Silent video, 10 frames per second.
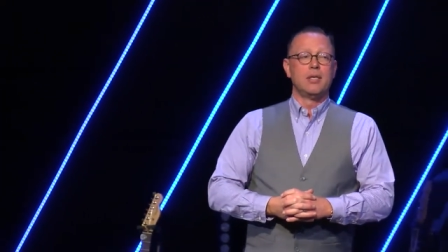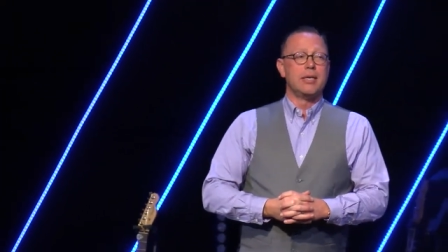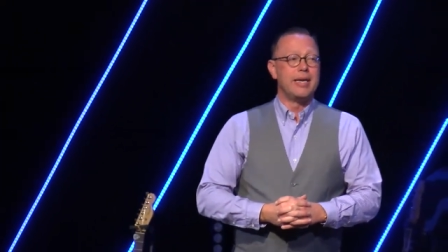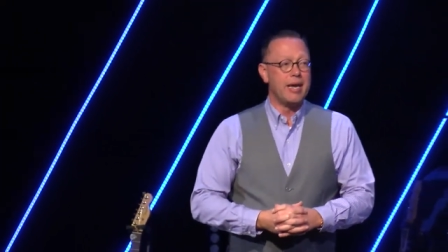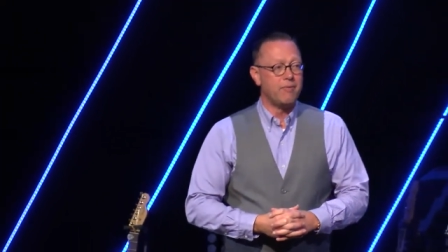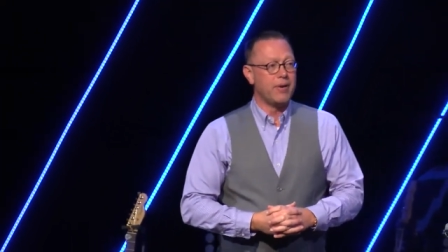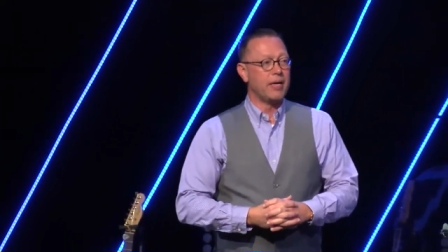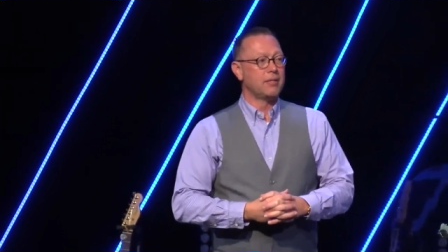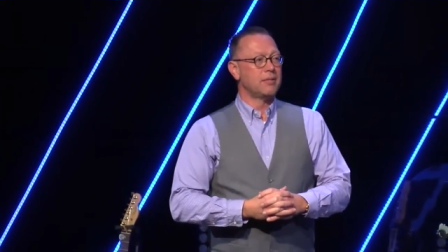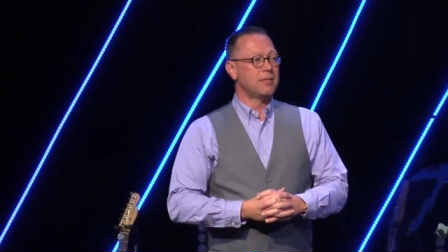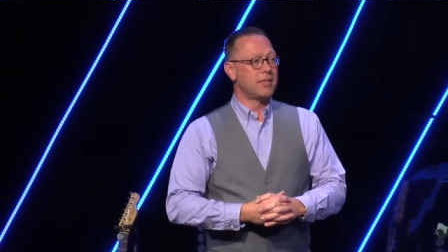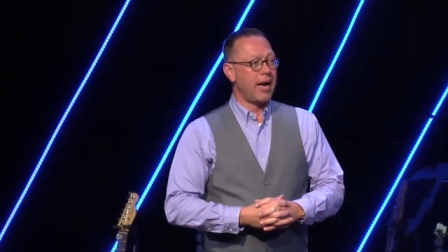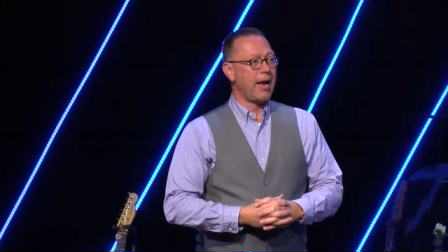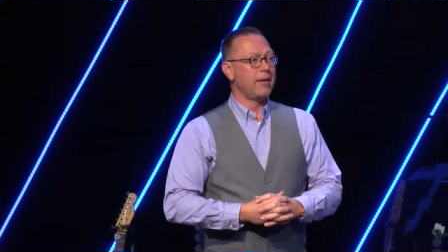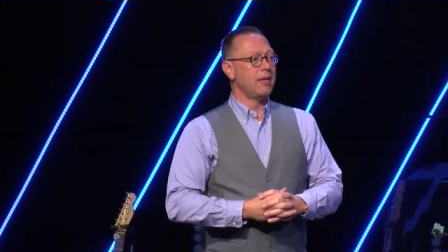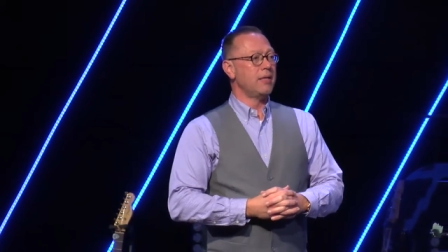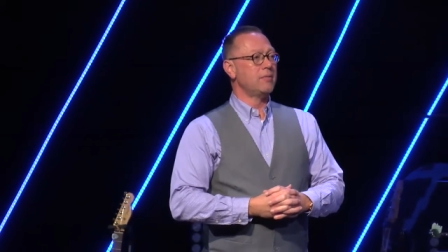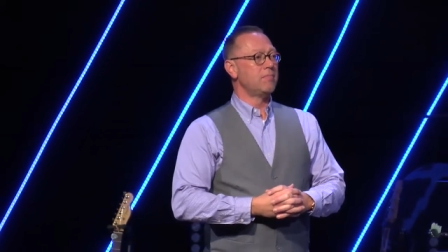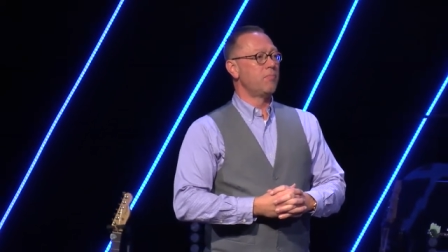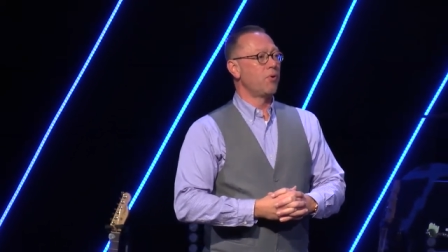giving, tithing,
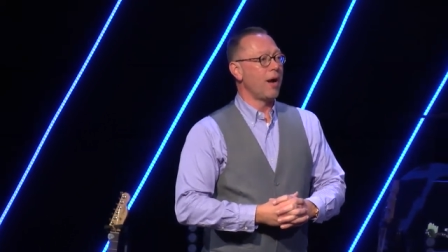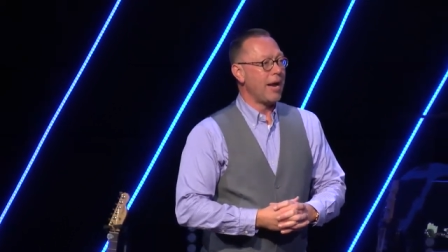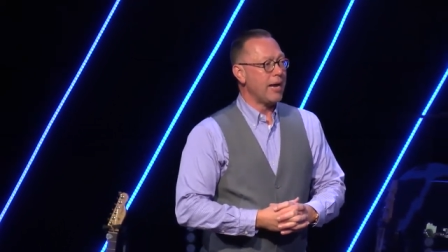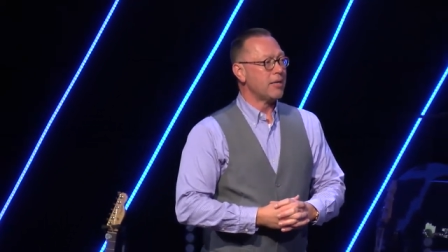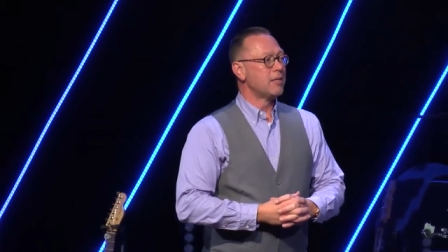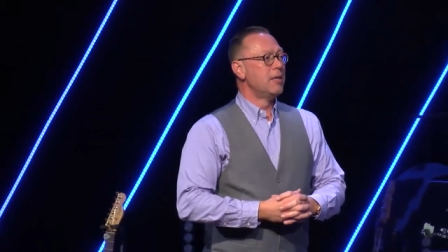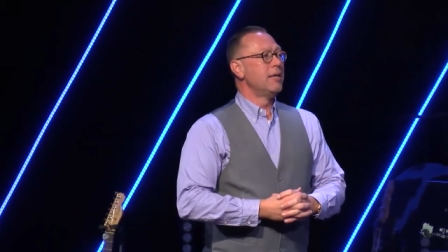praying,